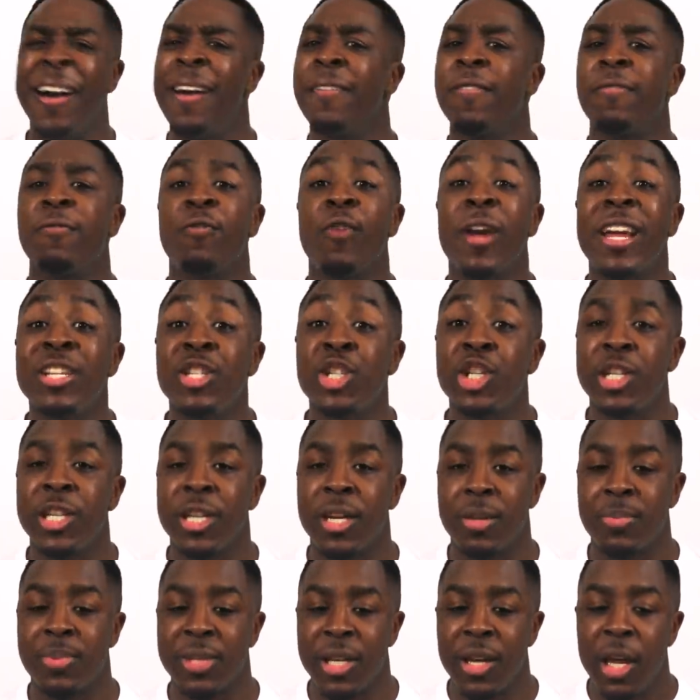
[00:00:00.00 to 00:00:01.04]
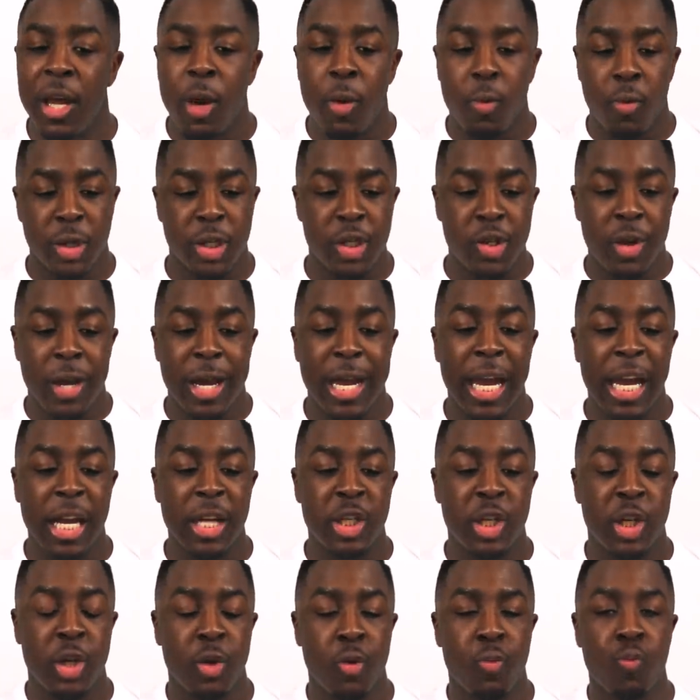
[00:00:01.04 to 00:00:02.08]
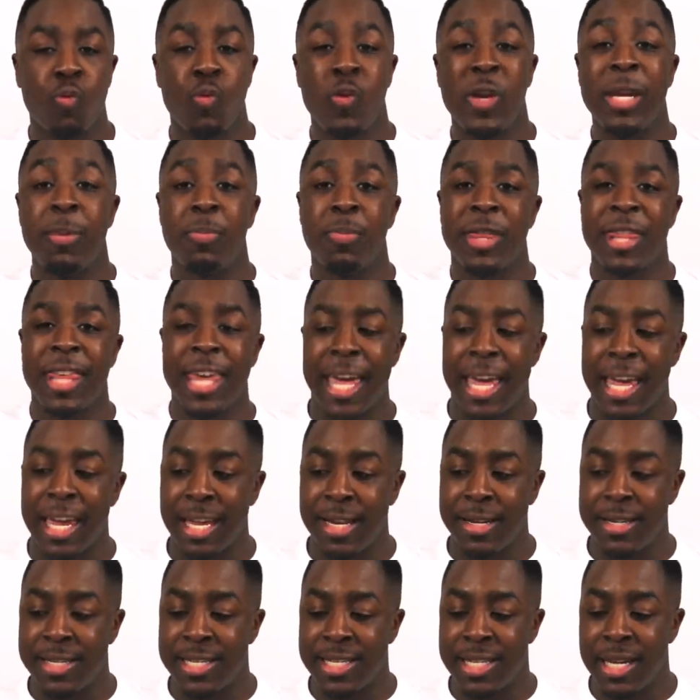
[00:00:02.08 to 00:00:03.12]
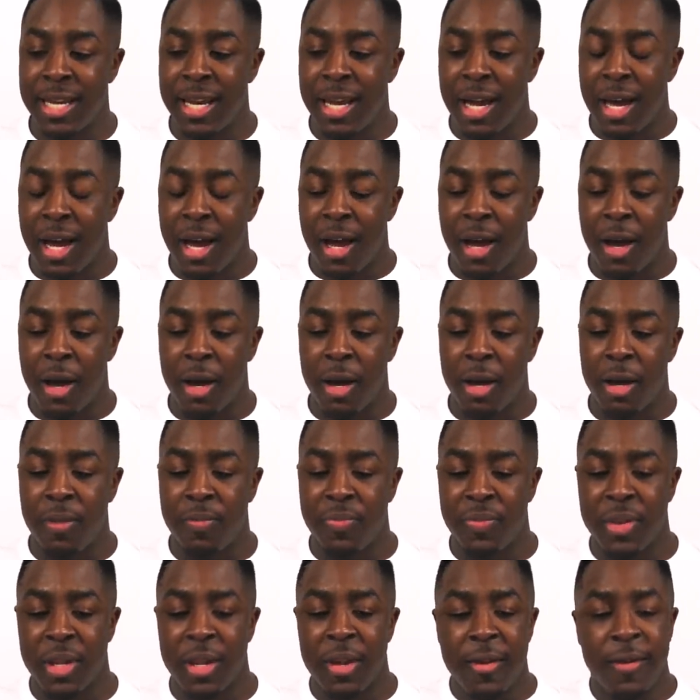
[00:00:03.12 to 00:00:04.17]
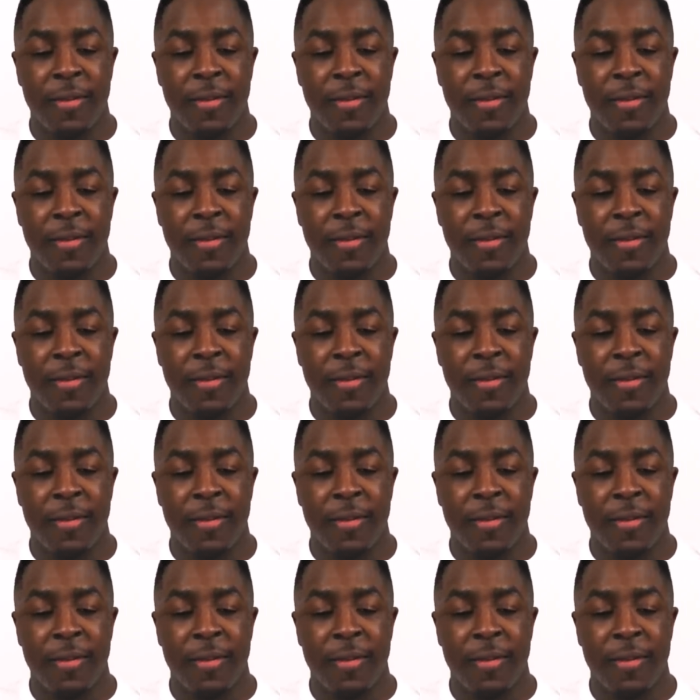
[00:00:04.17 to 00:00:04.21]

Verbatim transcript: friendships. We're trying to reap things um,